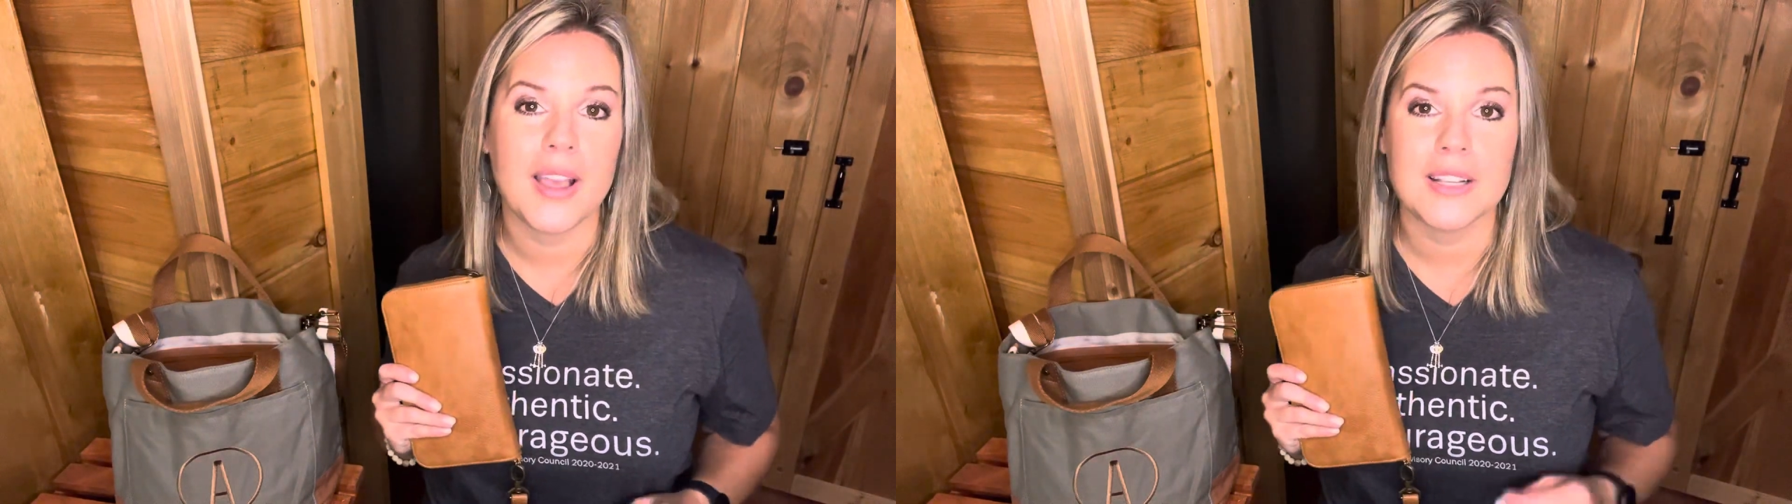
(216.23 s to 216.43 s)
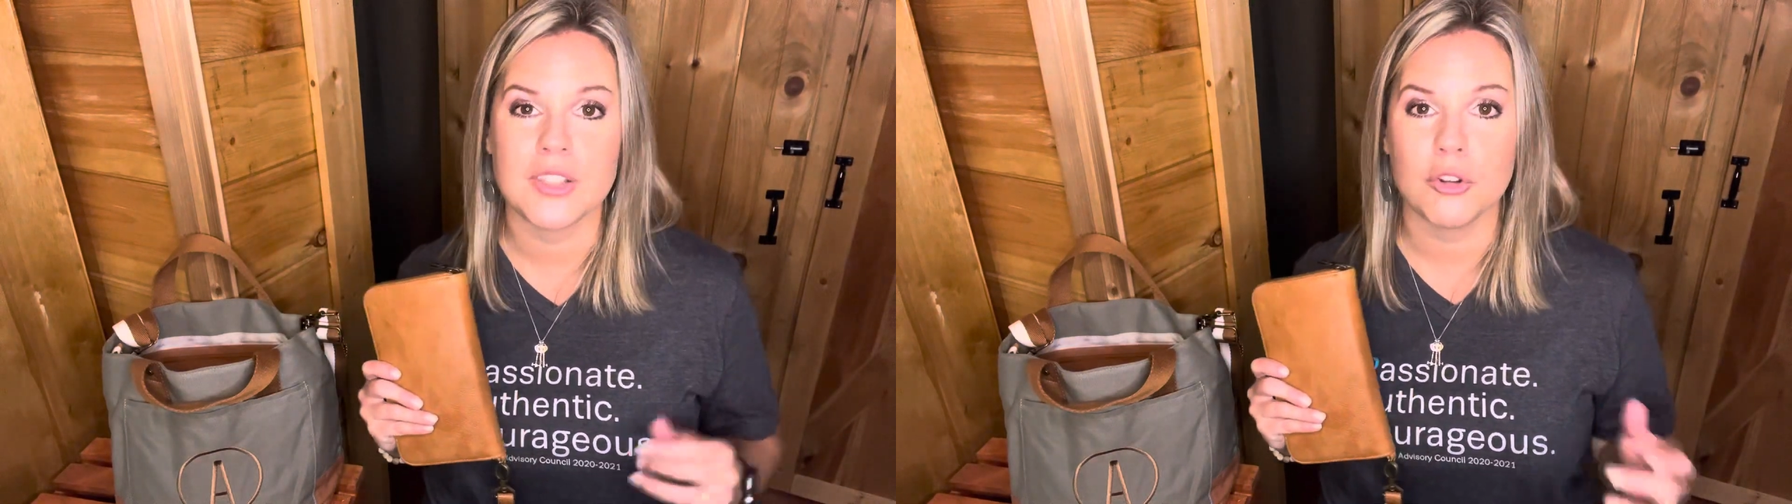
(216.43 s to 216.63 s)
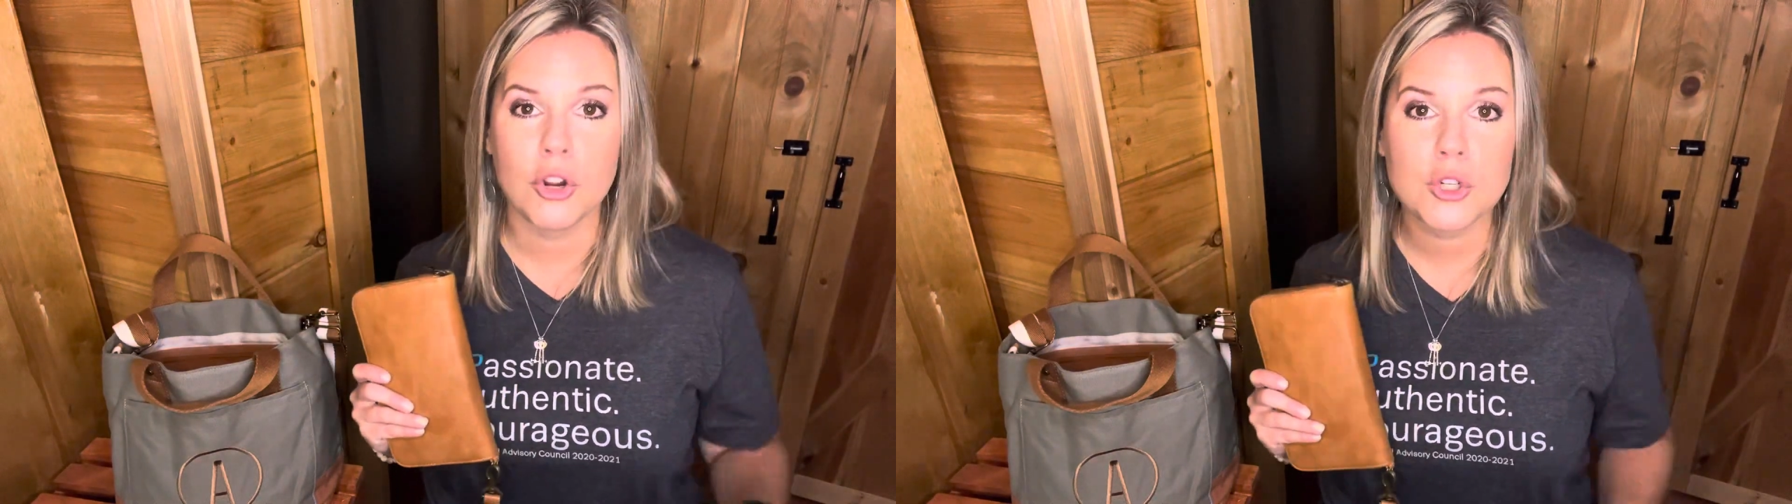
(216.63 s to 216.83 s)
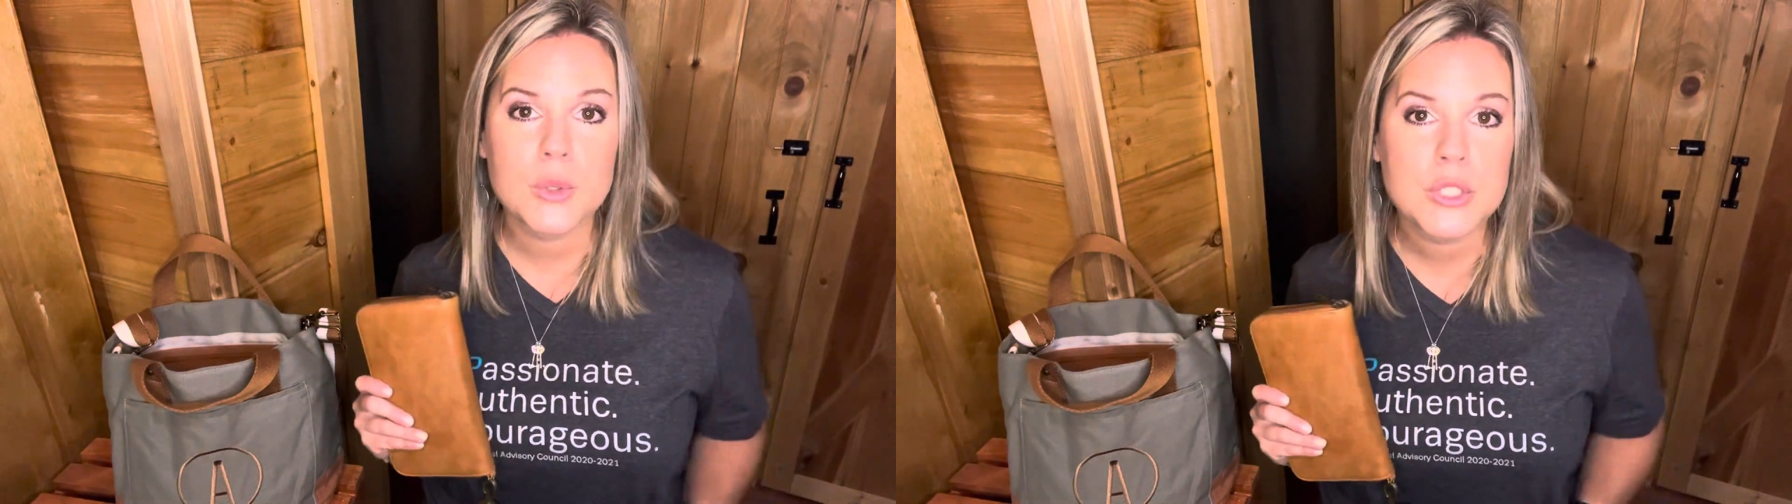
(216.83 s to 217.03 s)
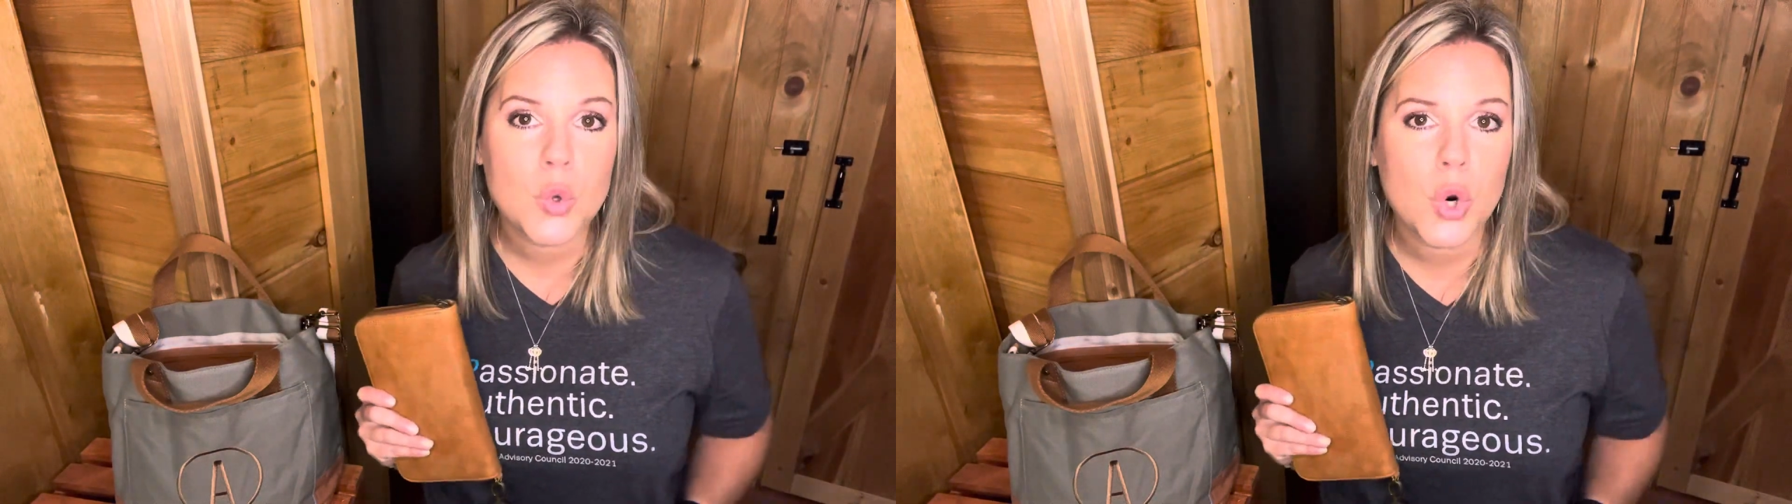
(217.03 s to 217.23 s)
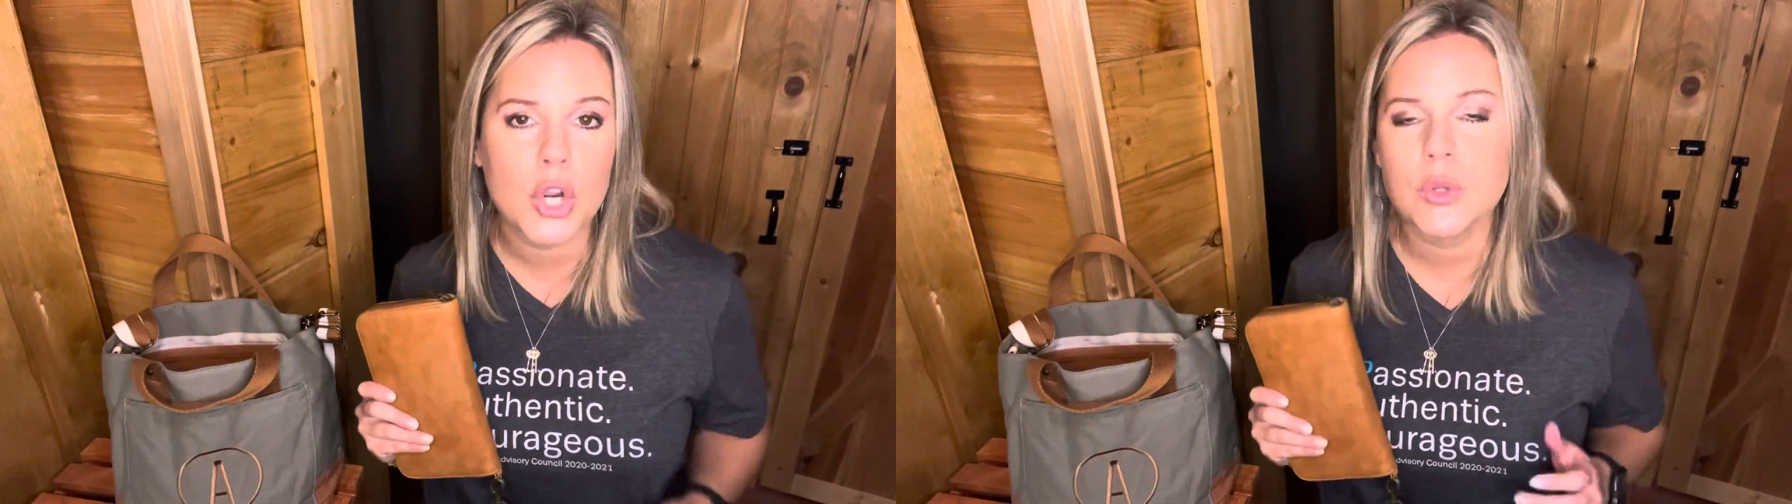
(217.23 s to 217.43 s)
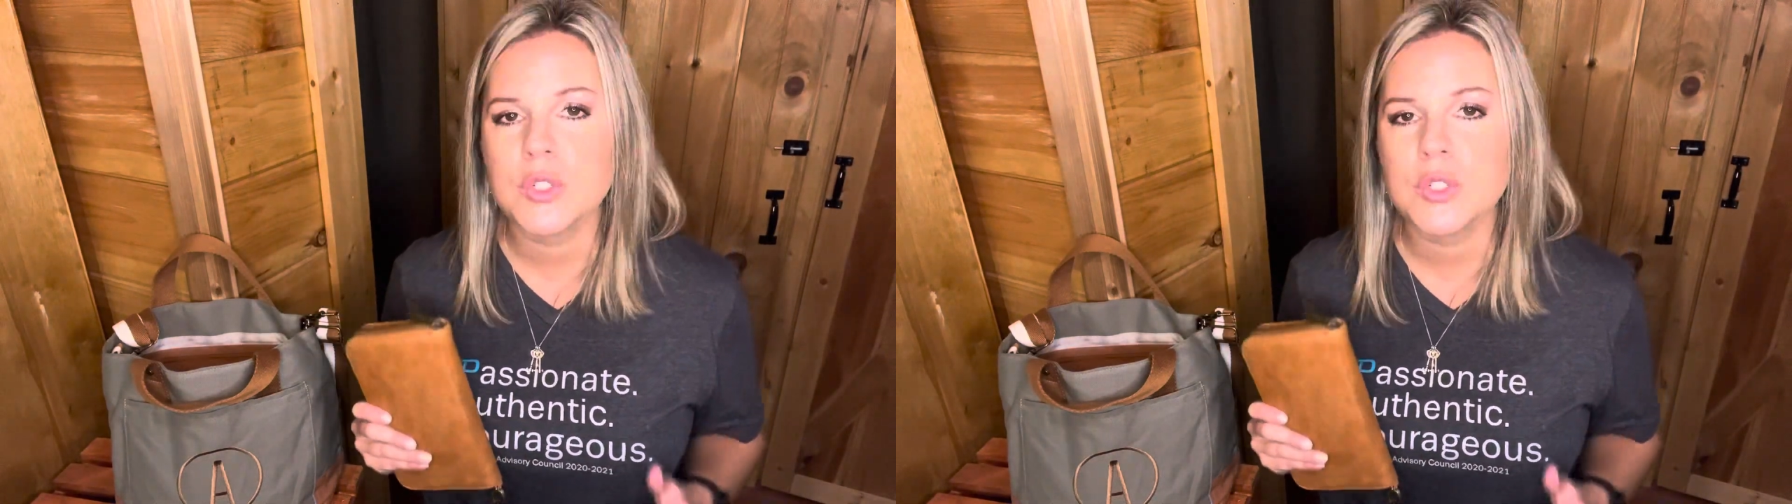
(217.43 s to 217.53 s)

into the grocery store or go